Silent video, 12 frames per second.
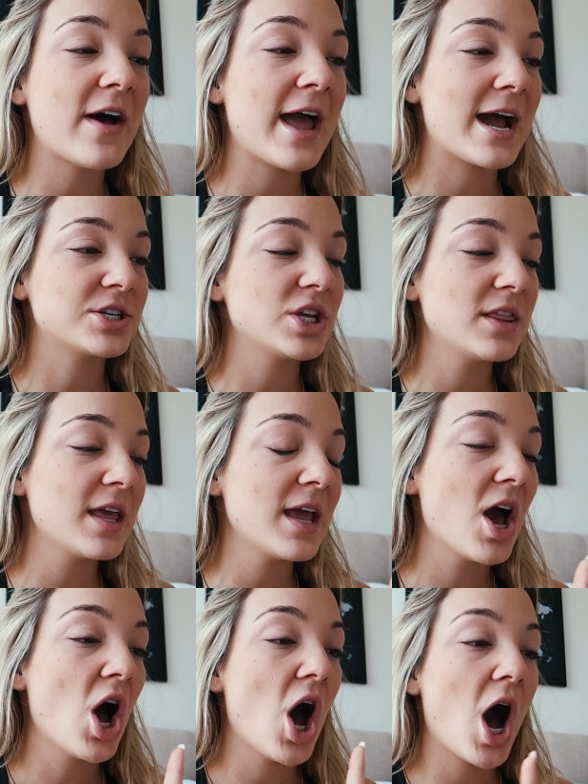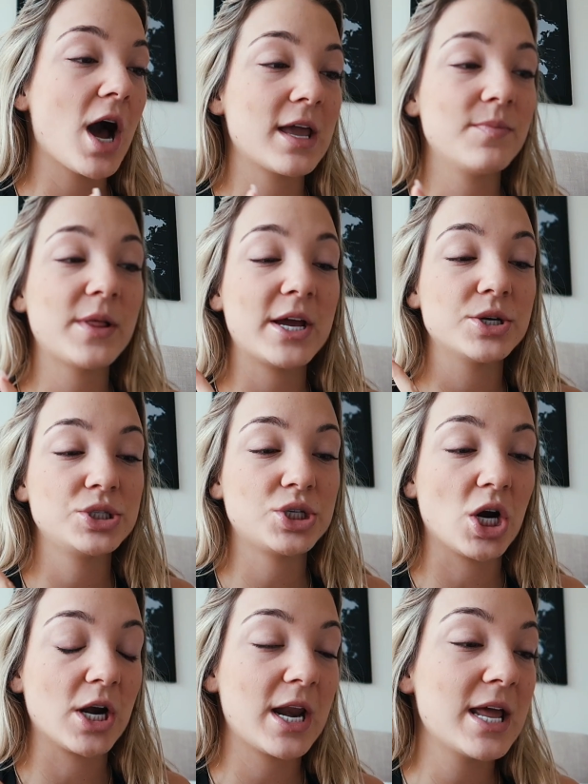I actually think hockey players
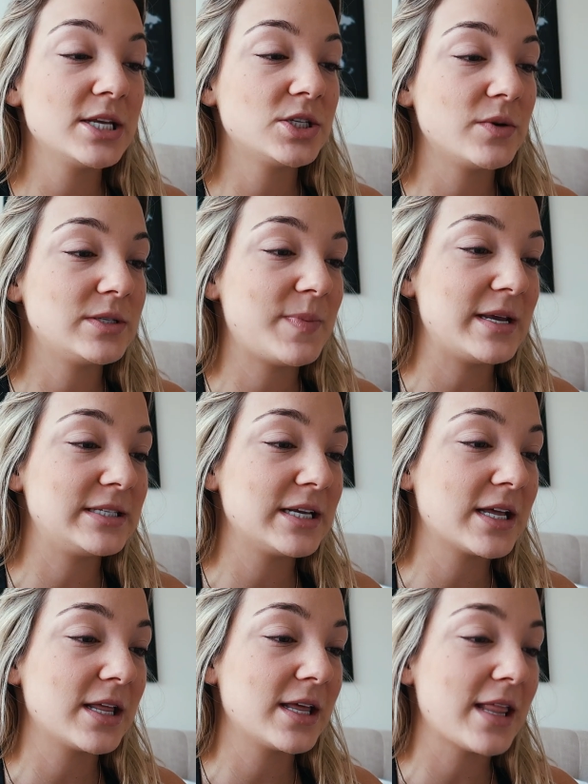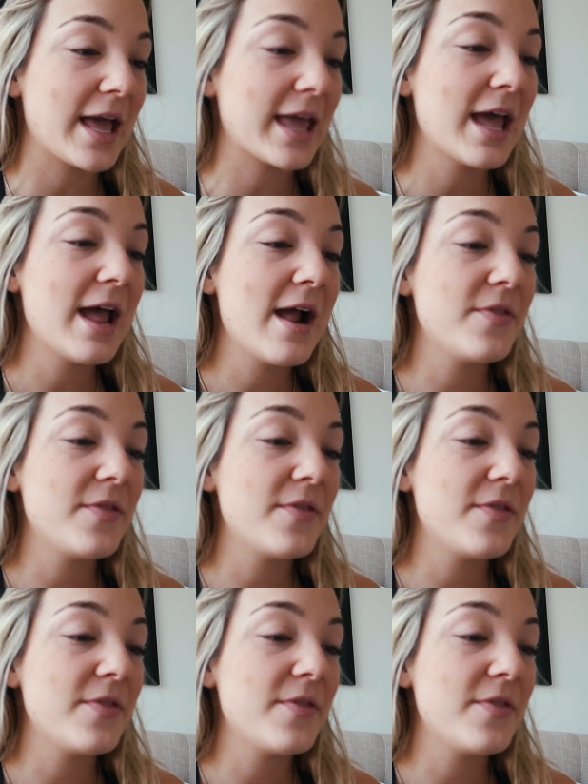started it, so it's basically like